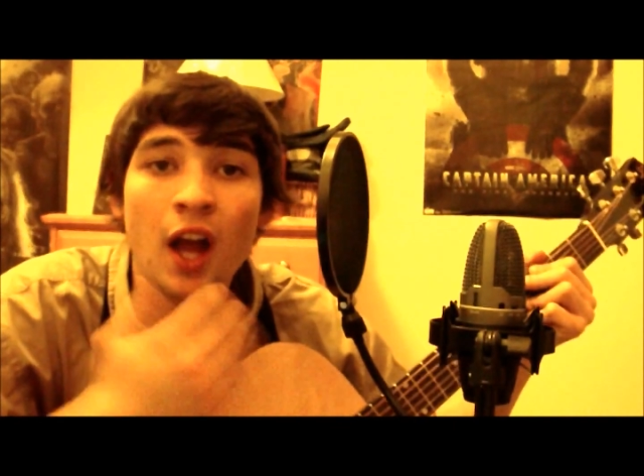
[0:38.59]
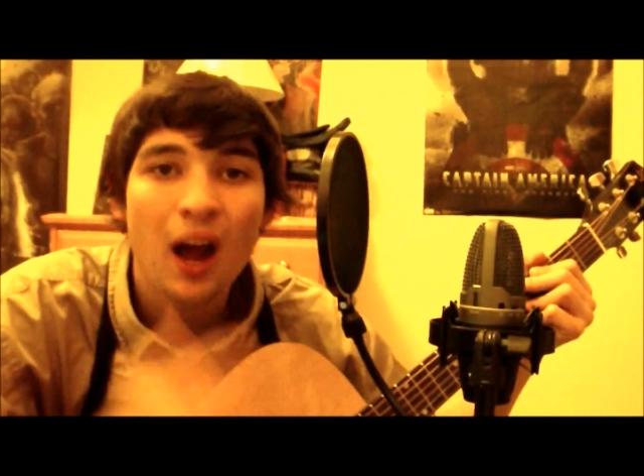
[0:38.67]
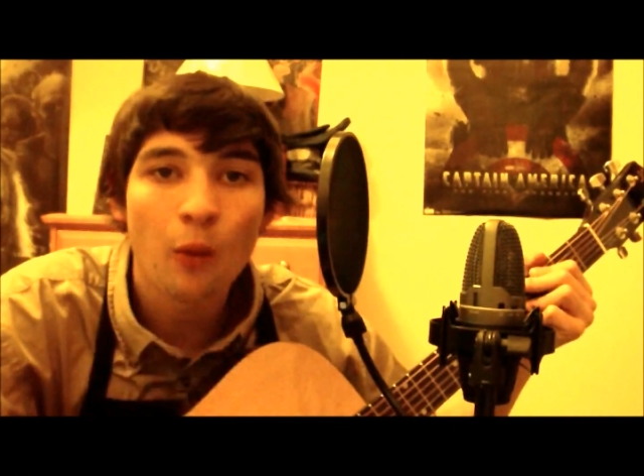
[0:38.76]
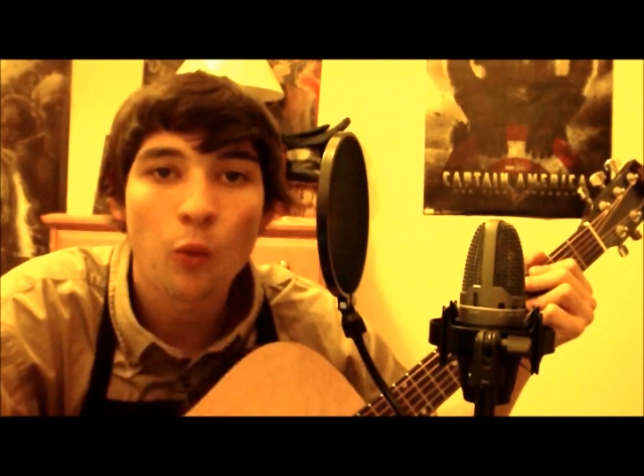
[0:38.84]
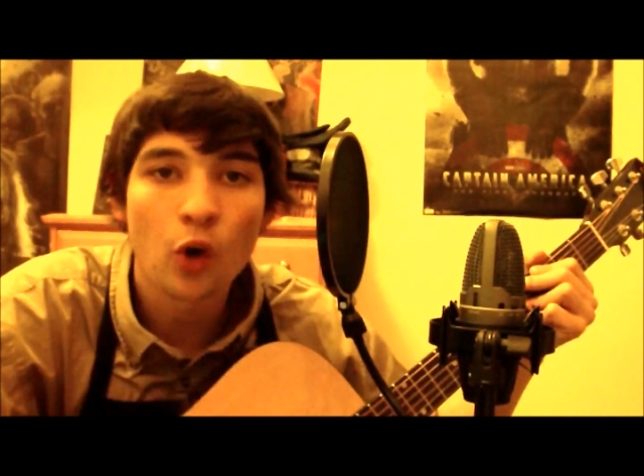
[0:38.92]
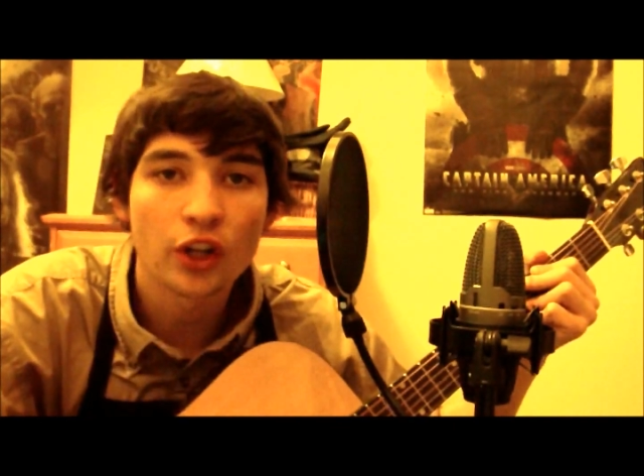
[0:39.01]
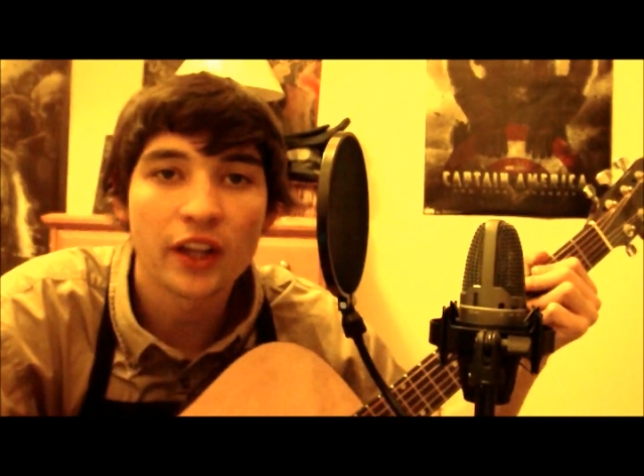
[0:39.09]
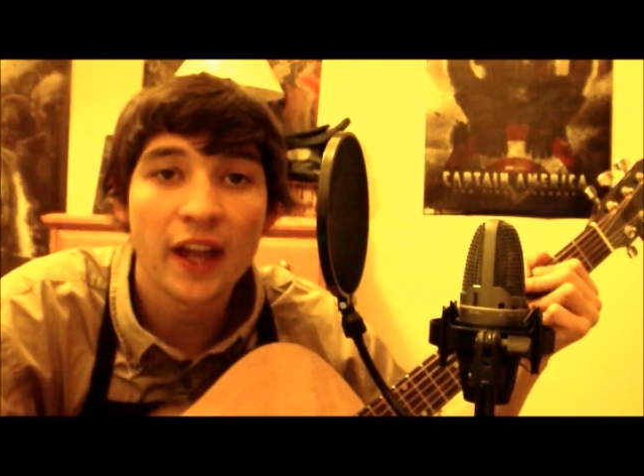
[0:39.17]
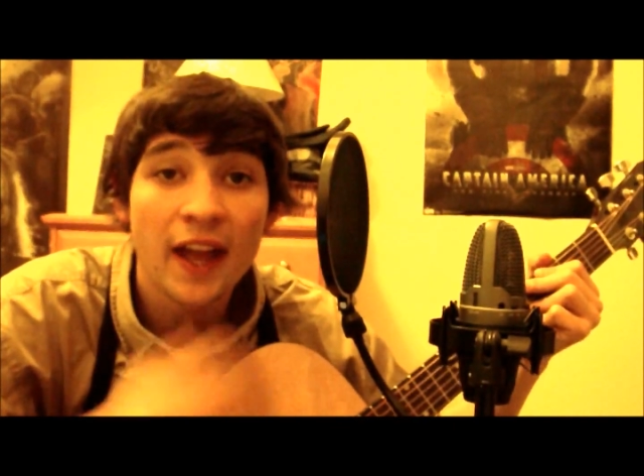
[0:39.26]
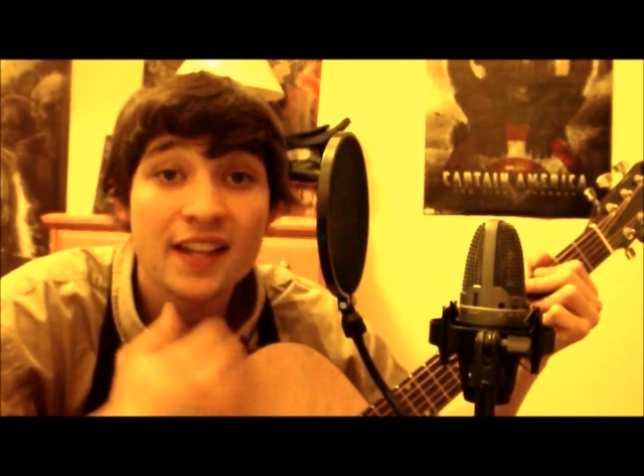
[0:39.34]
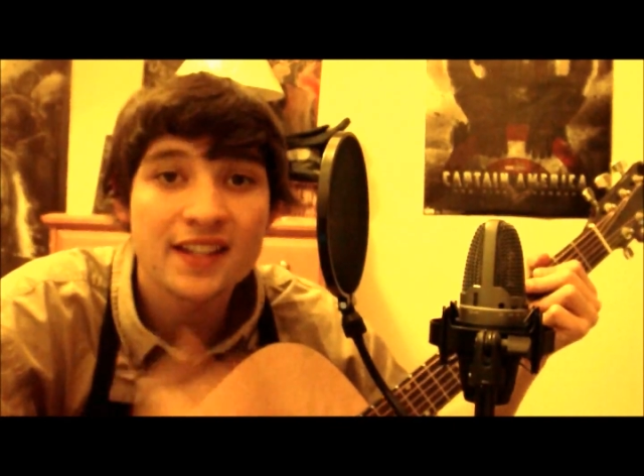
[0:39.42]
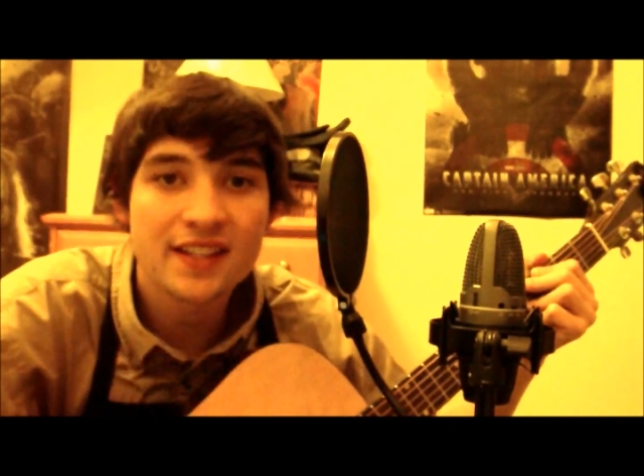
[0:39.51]
I work
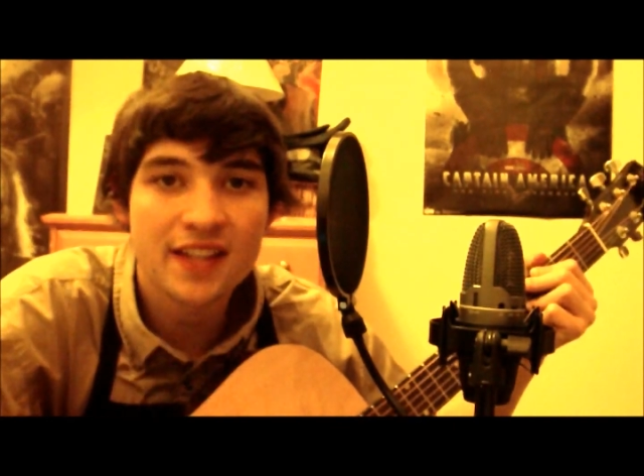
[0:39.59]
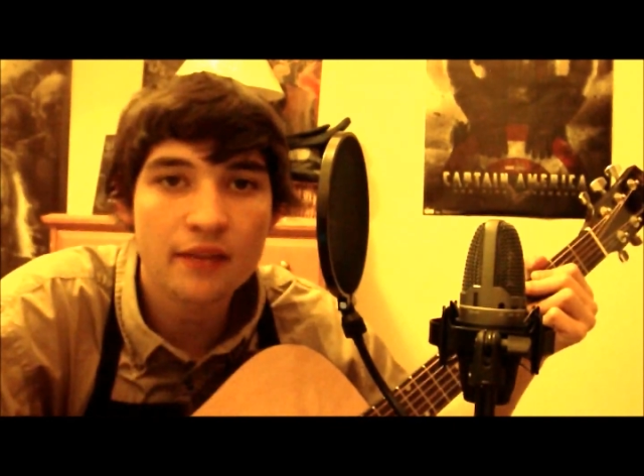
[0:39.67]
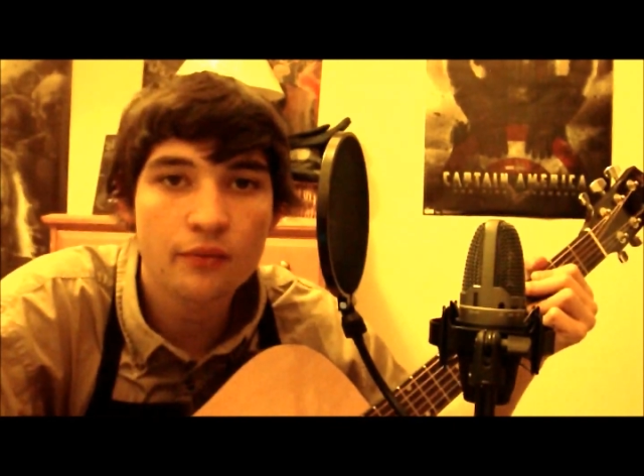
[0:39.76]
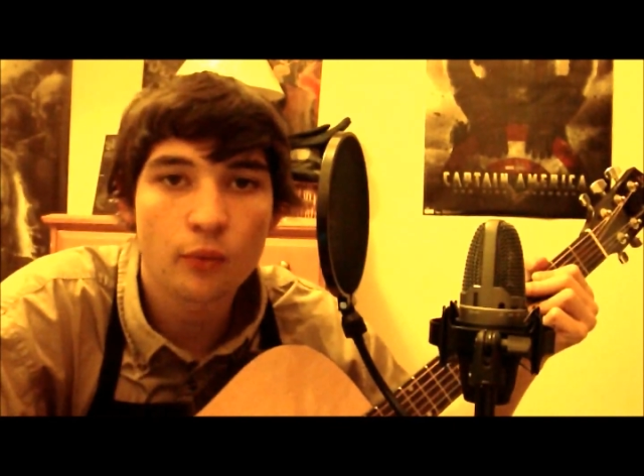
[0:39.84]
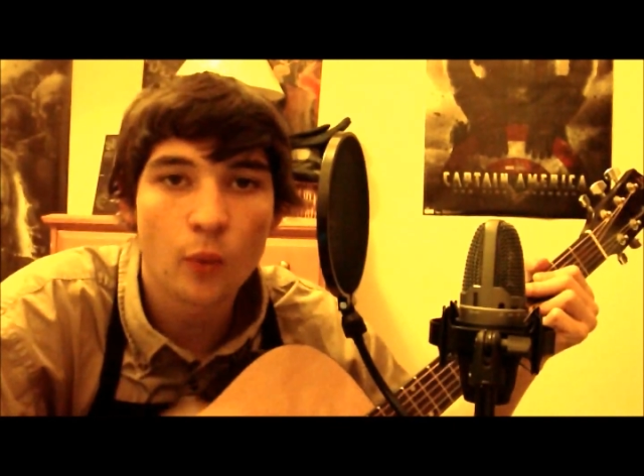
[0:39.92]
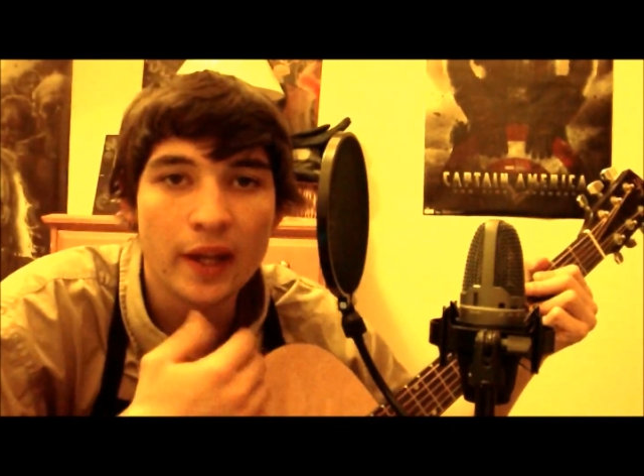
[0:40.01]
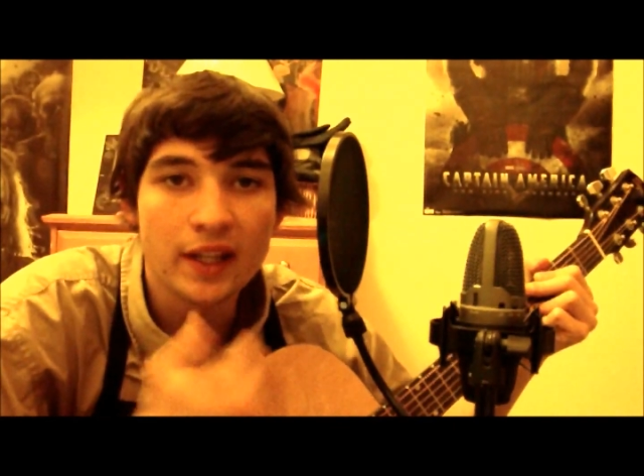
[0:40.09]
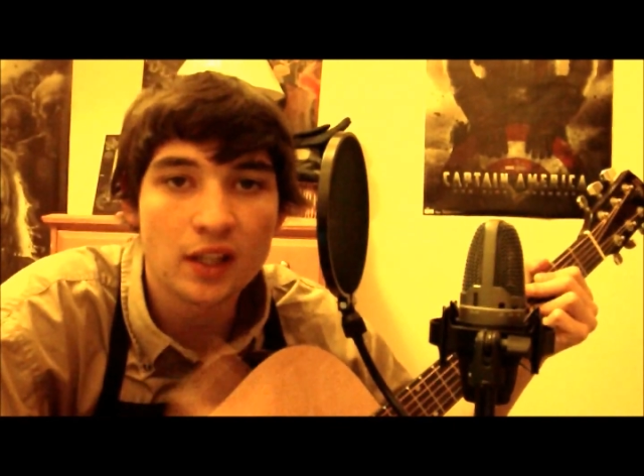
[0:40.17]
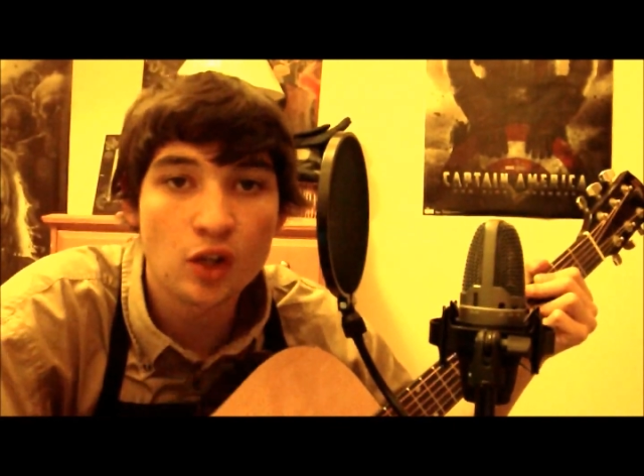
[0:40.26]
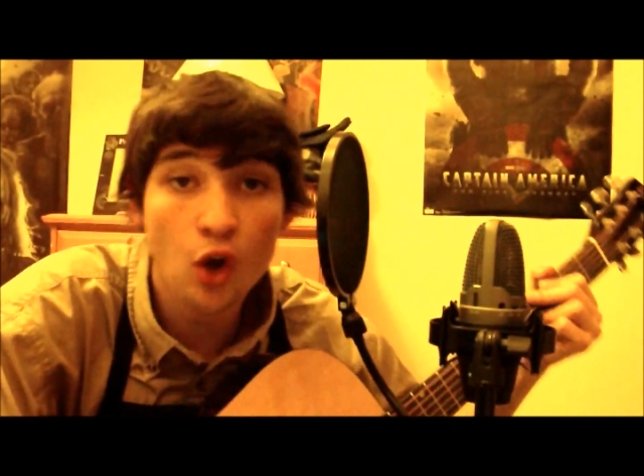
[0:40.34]
at Safeway,